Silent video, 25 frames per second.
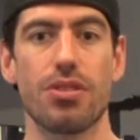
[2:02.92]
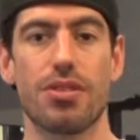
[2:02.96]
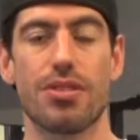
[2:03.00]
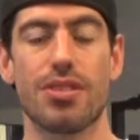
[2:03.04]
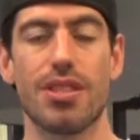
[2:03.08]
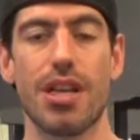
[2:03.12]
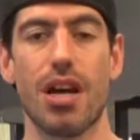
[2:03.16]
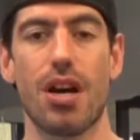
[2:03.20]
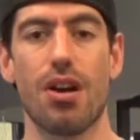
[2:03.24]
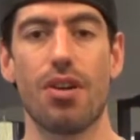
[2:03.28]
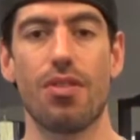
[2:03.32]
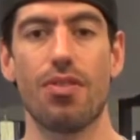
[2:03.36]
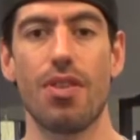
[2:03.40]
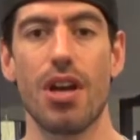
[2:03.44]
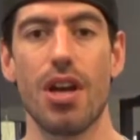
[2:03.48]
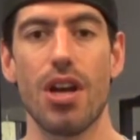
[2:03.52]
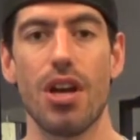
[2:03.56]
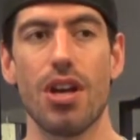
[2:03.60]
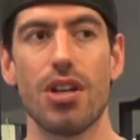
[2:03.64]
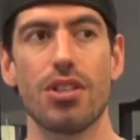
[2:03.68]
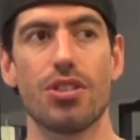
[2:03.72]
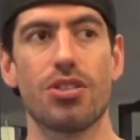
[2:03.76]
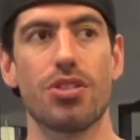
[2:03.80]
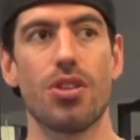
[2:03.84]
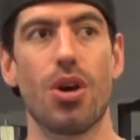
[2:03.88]
self.
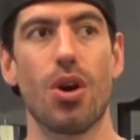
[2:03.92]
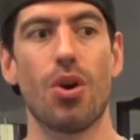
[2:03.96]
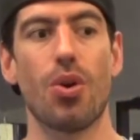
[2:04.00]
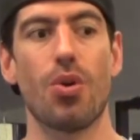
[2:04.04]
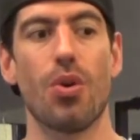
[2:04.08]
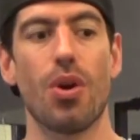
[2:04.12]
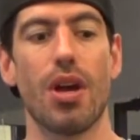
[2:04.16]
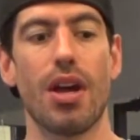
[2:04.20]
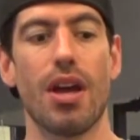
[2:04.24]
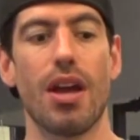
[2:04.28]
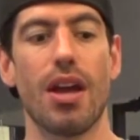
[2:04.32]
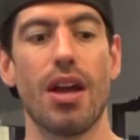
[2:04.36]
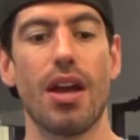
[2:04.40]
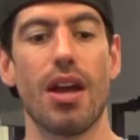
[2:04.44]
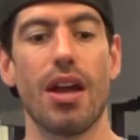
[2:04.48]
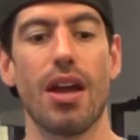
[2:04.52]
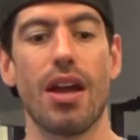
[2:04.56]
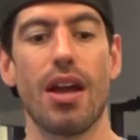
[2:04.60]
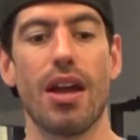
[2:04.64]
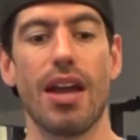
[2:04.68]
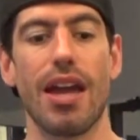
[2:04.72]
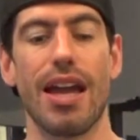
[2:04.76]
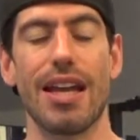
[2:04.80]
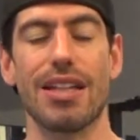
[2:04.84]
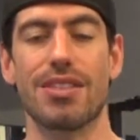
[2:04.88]
So
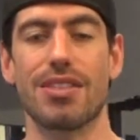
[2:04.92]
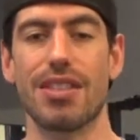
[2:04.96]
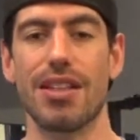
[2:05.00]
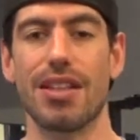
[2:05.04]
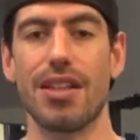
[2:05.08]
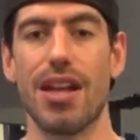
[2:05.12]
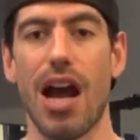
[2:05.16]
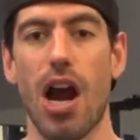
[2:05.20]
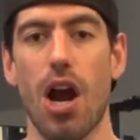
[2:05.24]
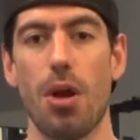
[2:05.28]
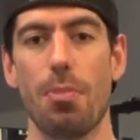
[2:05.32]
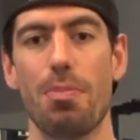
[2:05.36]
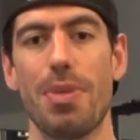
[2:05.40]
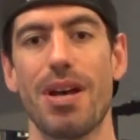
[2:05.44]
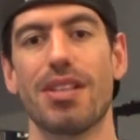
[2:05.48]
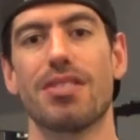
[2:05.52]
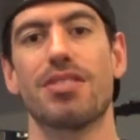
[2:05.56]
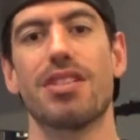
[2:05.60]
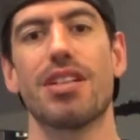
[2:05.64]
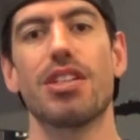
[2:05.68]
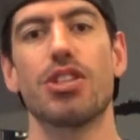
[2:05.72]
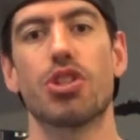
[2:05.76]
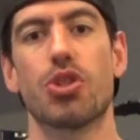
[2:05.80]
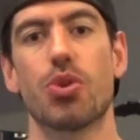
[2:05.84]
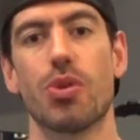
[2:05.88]
it's in our
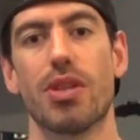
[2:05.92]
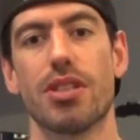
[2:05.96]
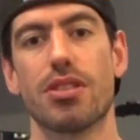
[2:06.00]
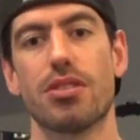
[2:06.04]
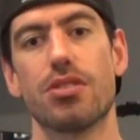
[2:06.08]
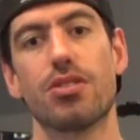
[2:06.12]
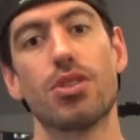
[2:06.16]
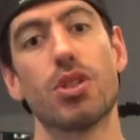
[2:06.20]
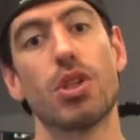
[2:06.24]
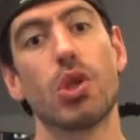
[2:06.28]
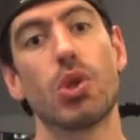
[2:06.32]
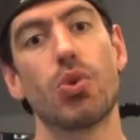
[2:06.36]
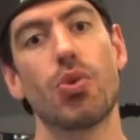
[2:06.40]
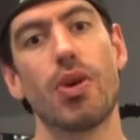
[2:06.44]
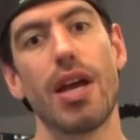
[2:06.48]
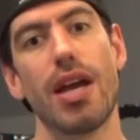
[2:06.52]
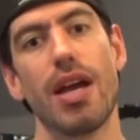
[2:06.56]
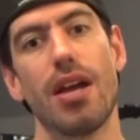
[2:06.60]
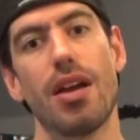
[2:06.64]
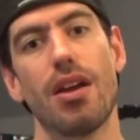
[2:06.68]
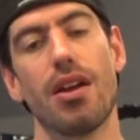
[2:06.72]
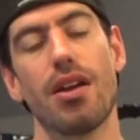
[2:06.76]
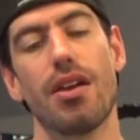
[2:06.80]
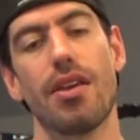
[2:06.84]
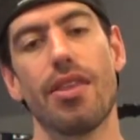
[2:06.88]
best interest to
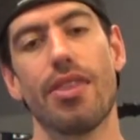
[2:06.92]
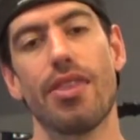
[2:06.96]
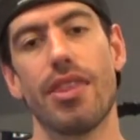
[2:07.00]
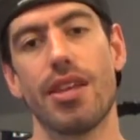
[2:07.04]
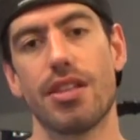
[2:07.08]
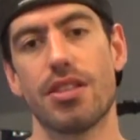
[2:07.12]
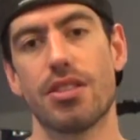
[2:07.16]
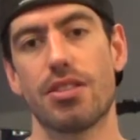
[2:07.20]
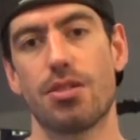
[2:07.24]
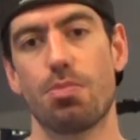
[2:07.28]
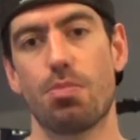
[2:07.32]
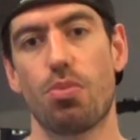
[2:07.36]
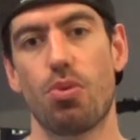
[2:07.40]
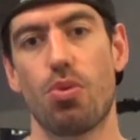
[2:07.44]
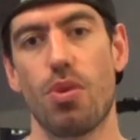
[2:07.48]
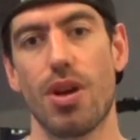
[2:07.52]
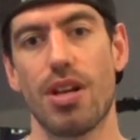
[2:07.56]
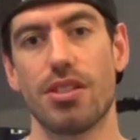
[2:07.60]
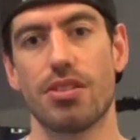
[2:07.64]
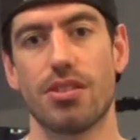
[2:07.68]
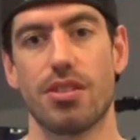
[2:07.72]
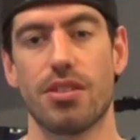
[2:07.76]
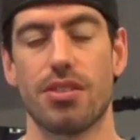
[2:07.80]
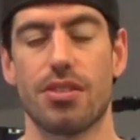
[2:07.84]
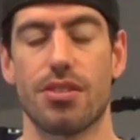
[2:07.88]
create this
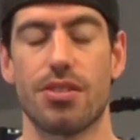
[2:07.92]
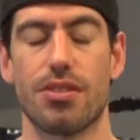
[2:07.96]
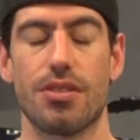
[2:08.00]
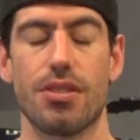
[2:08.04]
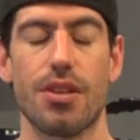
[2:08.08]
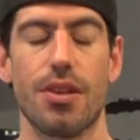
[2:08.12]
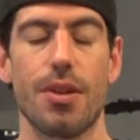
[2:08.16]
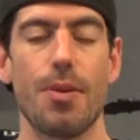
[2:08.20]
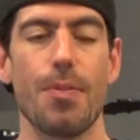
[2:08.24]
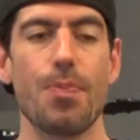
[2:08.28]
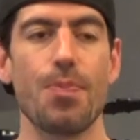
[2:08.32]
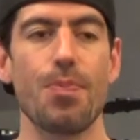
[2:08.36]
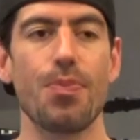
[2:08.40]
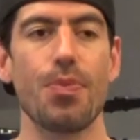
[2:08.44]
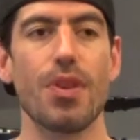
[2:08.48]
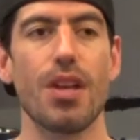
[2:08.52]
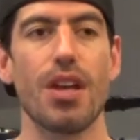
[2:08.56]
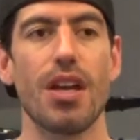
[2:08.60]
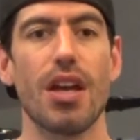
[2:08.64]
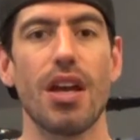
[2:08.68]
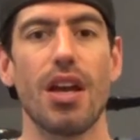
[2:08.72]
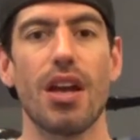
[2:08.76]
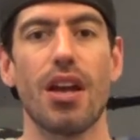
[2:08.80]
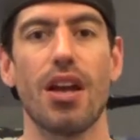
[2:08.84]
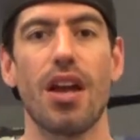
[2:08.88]
presence.
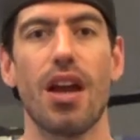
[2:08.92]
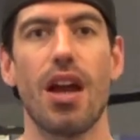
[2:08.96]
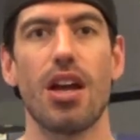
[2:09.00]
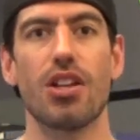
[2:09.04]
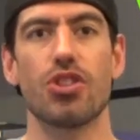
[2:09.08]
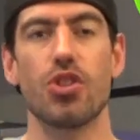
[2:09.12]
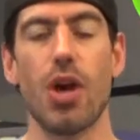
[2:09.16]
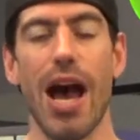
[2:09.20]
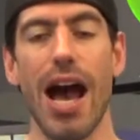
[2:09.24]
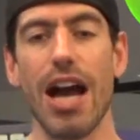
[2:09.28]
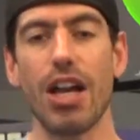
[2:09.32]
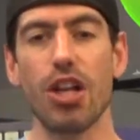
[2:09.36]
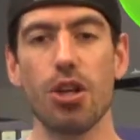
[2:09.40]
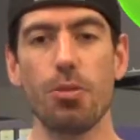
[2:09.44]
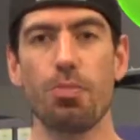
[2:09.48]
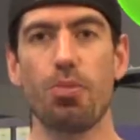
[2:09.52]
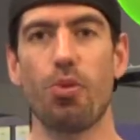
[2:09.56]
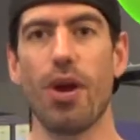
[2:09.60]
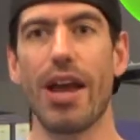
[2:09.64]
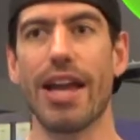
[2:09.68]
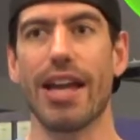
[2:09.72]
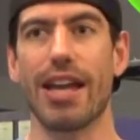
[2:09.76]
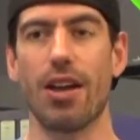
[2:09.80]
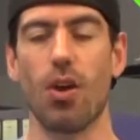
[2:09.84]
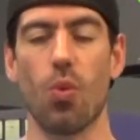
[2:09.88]
So how do you
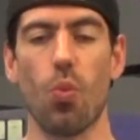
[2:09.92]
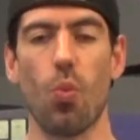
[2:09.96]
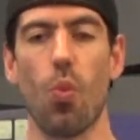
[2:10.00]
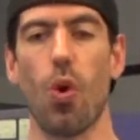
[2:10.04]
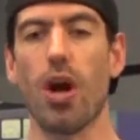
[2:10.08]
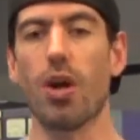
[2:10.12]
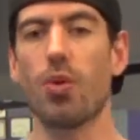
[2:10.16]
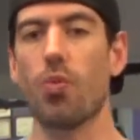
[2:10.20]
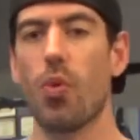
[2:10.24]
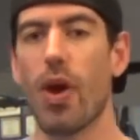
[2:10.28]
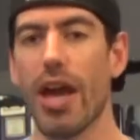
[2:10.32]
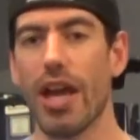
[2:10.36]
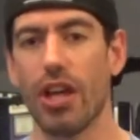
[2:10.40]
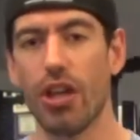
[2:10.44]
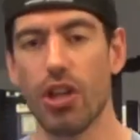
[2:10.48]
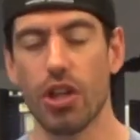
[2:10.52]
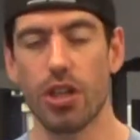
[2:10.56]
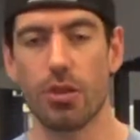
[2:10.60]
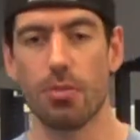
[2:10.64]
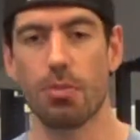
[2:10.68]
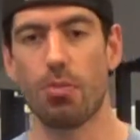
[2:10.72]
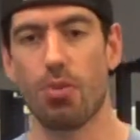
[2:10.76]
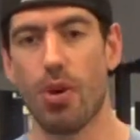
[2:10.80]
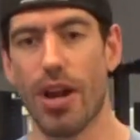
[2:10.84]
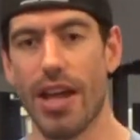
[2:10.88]
break it? One way you
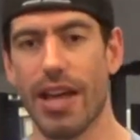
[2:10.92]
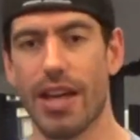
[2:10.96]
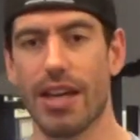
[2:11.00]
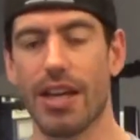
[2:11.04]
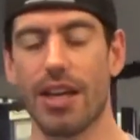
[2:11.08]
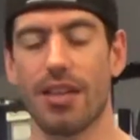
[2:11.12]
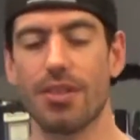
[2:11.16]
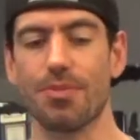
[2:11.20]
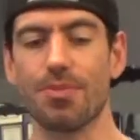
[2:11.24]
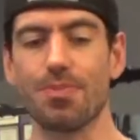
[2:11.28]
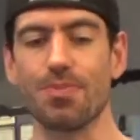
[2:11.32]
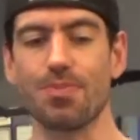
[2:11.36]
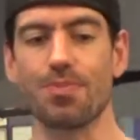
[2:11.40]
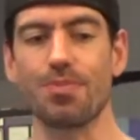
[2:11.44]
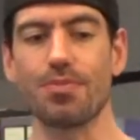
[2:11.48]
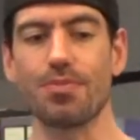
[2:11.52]
can break it